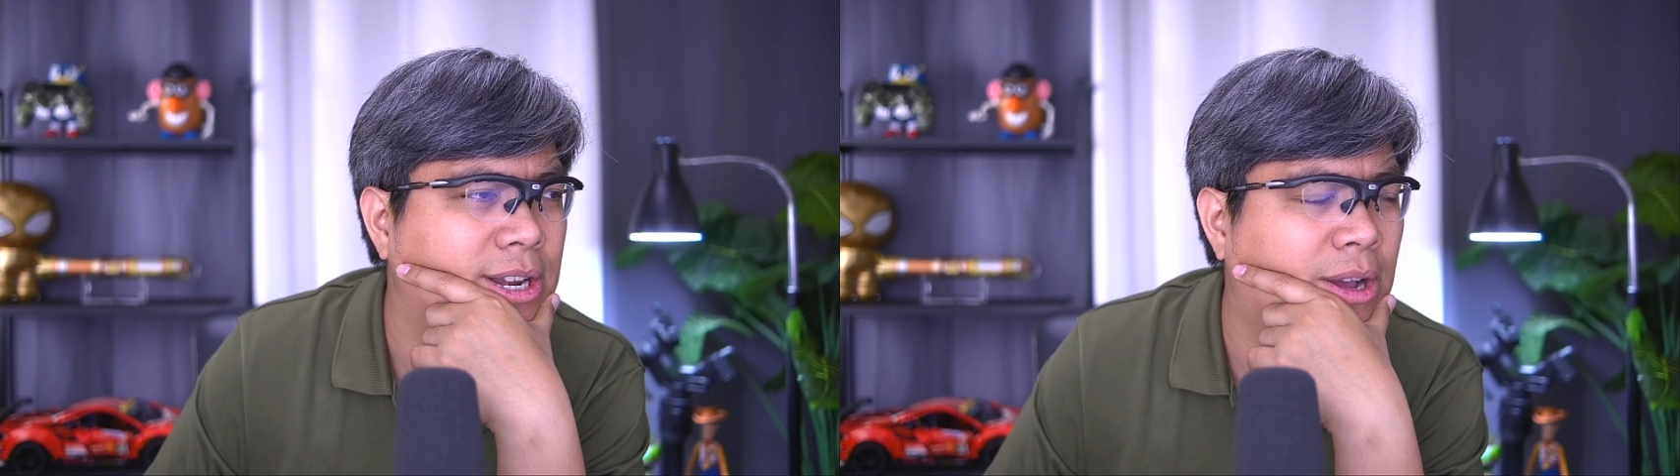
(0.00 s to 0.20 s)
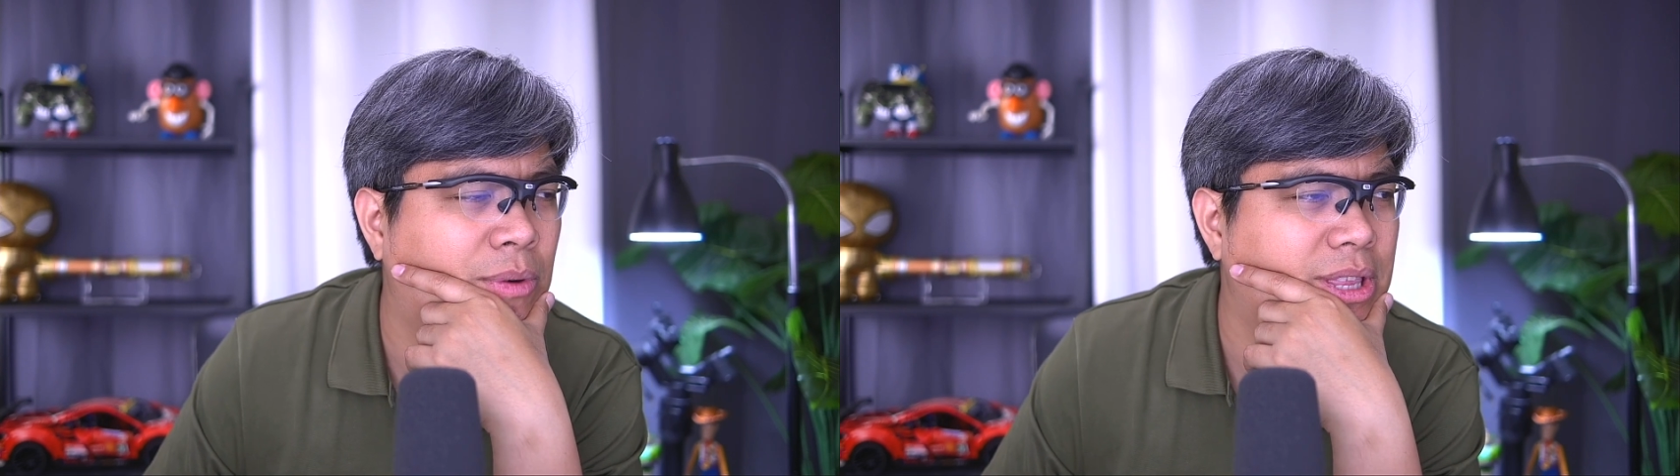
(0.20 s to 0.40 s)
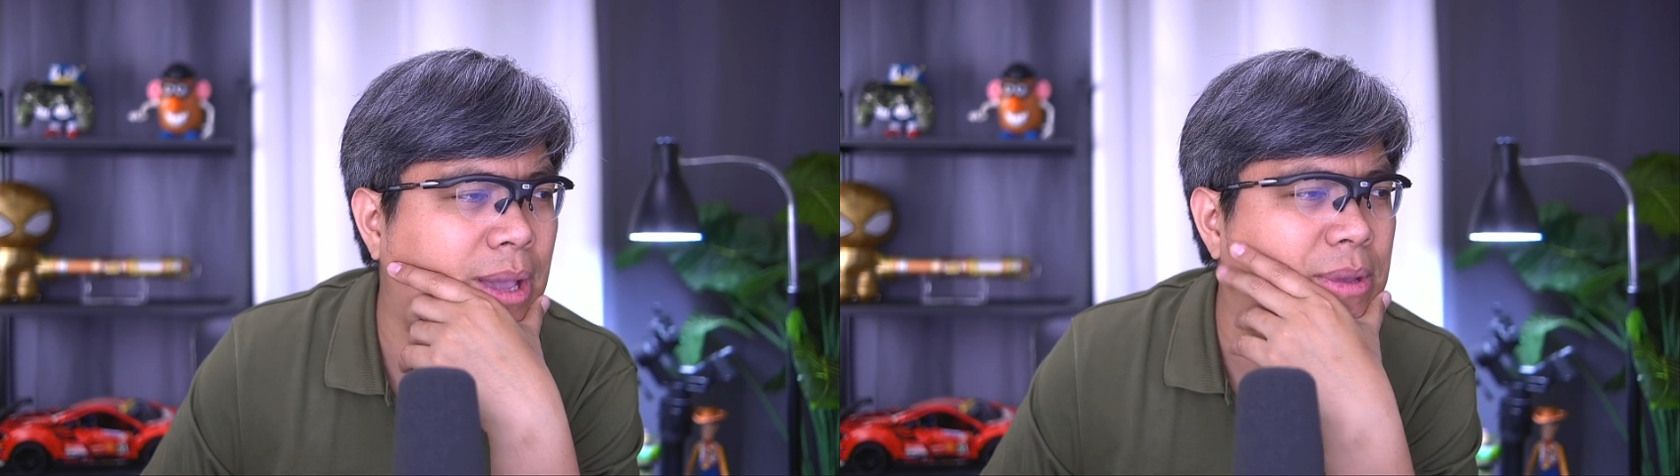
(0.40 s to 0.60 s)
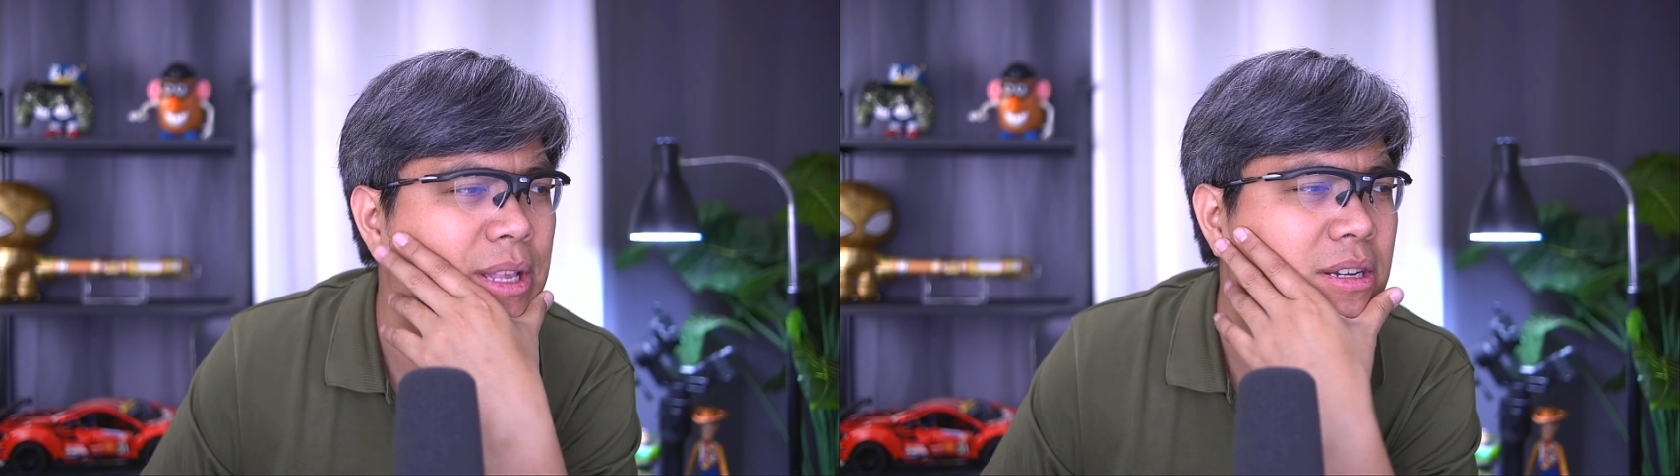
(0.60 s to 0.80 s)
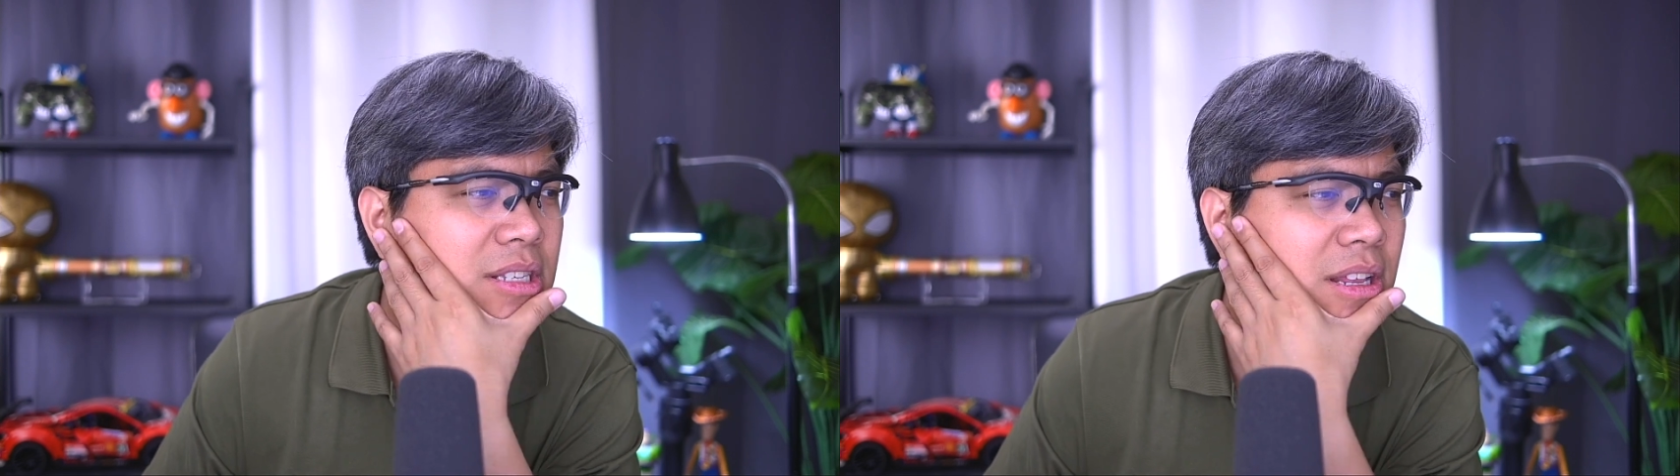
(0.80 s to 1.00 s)
Now, what I'm
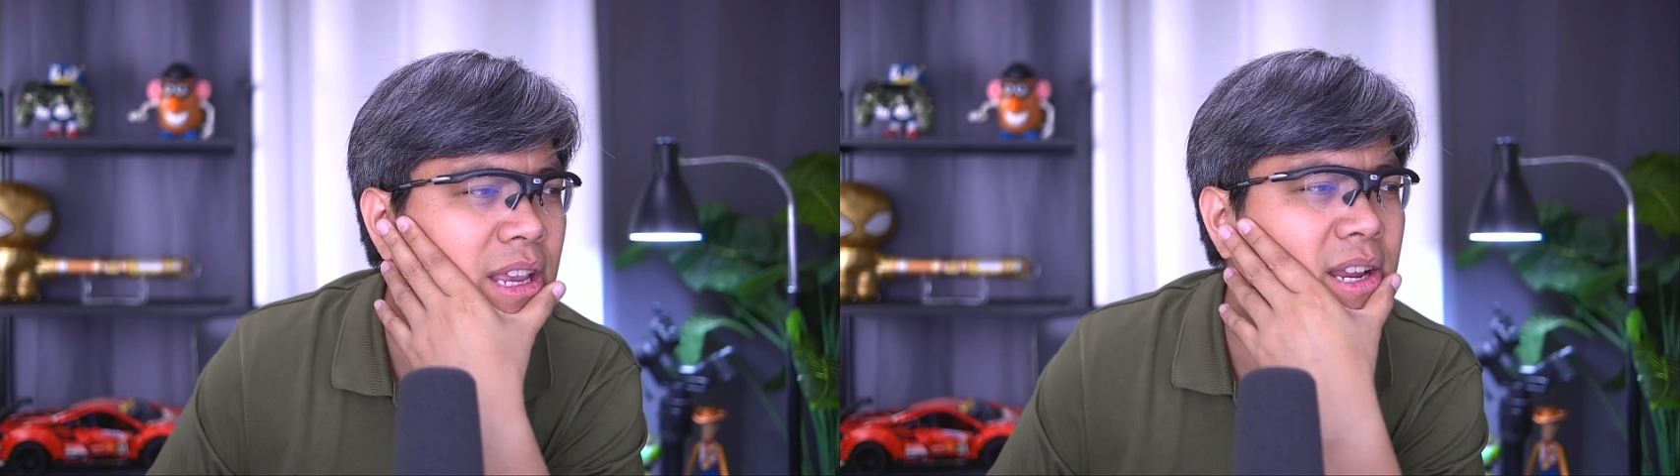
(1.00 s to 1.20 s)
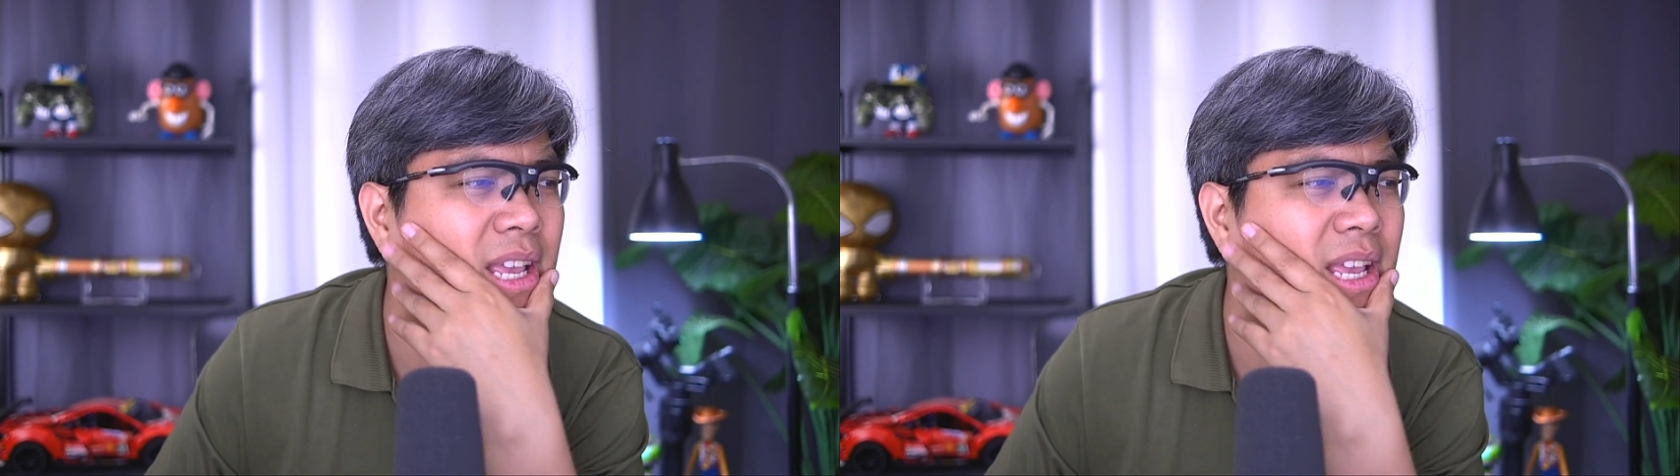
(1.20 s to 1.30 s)
interested here